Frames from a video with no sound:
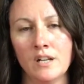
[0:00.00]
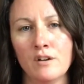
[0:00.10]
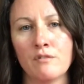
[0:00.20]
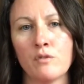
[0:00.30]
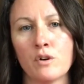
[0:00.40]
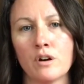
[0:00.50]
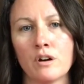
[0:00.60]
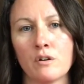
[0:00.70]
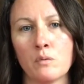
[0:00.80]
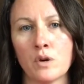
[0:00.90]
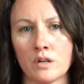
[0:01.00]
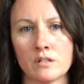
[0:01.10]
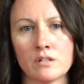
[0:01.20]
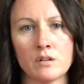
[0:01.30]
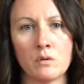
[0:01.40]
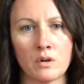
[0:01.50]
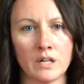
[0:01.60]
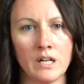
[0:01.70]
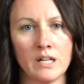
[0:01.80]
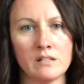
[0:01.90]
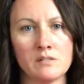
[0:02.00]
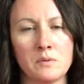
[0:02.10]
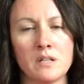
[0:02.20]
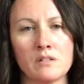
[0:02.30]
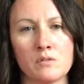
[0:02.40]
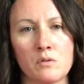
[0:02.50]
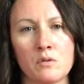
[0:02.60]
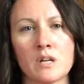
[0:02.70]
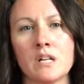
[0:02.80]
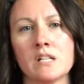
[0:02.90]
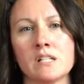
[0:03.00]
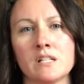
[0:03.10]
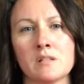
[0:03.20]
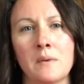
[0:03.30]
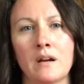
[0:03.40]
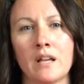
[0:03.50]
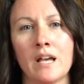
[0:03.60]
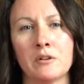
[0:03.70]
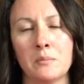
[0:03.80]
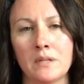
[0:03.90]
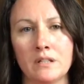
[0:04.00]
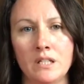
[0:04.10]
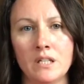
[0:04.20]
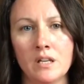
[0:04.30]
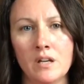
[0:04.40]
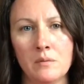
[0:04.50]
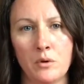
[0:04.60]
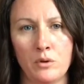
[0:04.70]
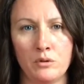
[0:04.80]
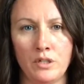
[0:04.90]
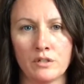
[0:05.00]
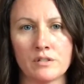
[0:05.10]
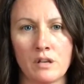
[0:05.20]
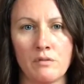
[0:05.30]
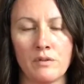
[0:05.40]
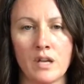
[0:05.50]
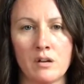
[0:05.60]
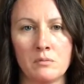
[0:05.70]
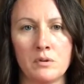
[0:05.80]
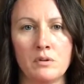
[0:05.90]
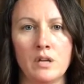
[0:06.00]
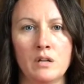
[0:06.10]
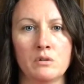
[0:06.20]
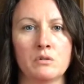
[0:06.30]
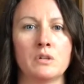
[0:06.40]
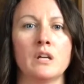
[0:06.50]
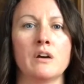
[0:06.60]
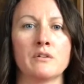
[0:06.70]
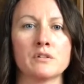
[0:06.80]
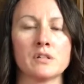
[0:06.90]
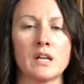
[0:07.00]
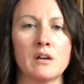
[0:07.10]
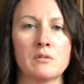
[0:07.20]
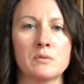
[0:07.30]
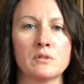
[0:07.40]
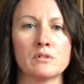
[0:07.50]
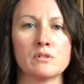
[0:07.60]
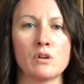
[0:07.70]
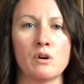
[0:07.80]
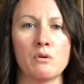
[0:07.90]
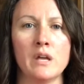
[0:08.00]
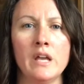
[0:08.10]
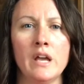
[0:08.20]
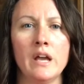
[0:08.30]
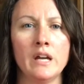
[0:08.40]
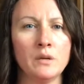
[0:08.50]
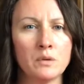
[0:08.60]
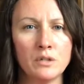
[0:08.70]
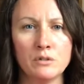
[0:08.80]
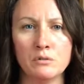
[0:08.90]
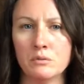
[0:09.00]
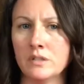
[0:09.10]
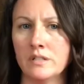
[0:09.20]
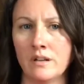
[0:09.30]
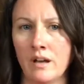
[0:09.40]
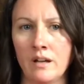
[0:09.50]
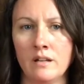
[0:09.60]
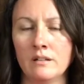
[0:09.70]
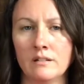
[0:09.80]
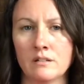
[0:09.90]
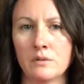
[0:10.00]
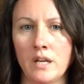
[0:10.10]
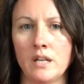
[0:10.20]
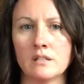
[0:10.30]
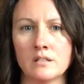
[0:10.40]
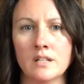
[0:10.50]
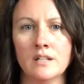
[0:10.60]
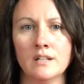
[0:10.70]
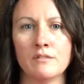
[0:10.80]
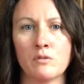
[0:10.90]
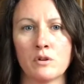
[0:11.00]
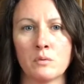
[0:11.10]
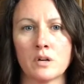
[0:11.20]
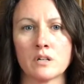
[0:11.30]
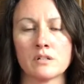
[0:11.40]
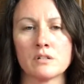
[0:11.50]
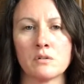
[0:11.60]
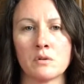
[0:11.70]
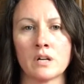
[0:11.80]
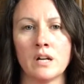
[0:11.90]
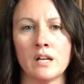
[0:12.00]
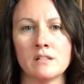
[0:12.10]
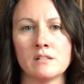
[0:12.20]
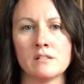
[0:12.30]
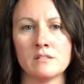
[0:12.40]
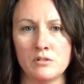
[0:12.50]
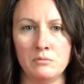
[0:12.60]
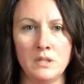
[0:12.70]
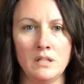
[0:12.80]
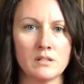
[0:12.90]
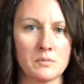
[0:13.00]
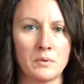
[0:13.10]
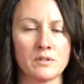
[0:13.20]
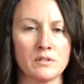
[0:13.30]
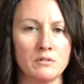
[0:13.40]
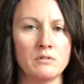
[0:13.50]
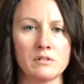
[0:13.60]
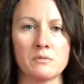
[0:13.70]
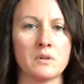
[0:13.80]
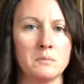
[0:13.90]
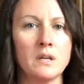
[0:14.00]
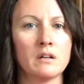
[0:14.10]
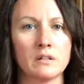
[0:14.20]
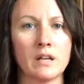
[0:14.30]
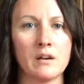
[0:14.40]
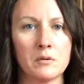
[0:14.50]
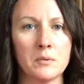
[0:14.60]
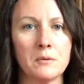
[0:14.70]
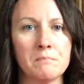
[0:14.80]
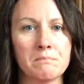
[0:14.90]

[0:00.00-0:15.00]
for workers to organize, because organizing is about accountability, both holding yourself accountable and holding others accountable. So anyone who would deny the right for workers to organize, to me, is a person who doesn't want to be held accountable.